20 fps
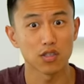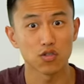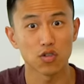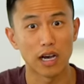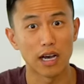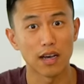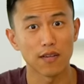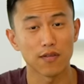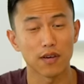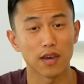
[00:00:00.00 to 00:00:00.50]
of
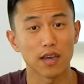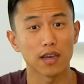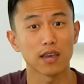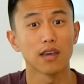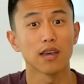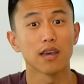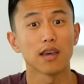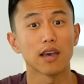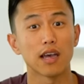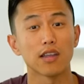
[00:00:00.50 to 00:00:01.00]
traffic
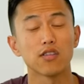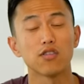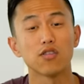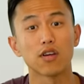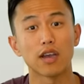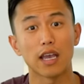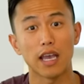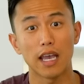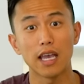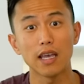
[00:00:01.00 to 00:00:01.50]
and
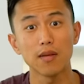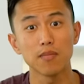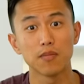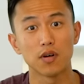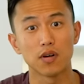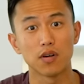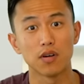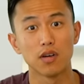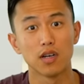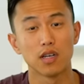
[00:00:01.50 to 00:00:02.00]
you're
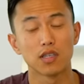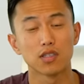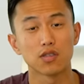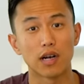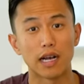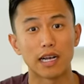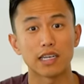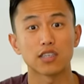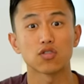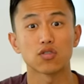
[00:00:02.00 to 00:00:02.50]
able to
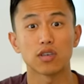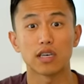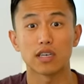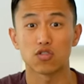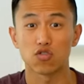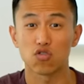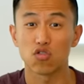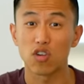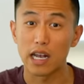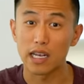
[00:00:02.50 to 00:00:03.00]
actually
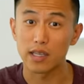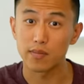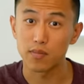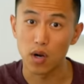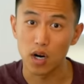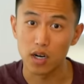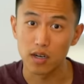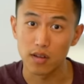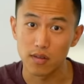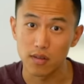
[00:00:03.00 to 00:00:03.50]
attract
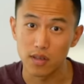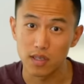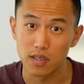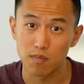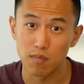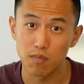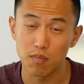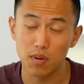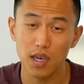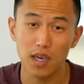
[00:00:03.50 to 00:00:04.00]
part of this
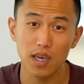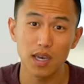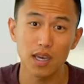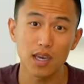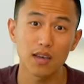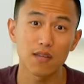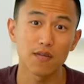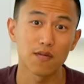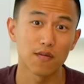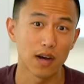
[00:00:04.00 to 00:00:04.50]

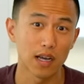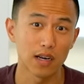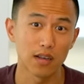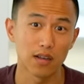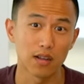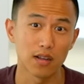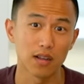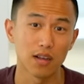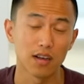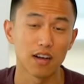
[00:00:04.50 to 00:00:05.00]
big
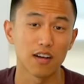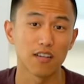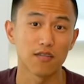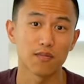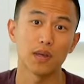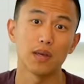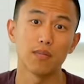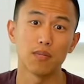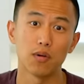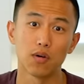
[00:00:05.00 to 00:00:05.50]
funnel of
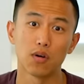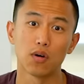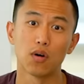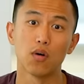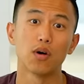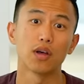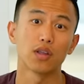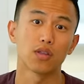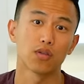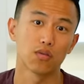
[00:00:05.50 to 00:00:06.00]
people
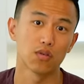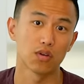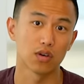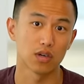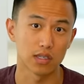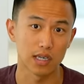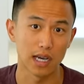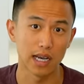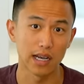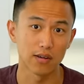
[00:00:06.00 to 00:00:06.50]
going through your
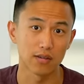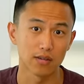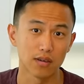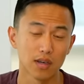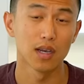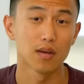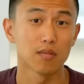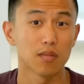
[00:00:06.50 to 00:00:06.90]
town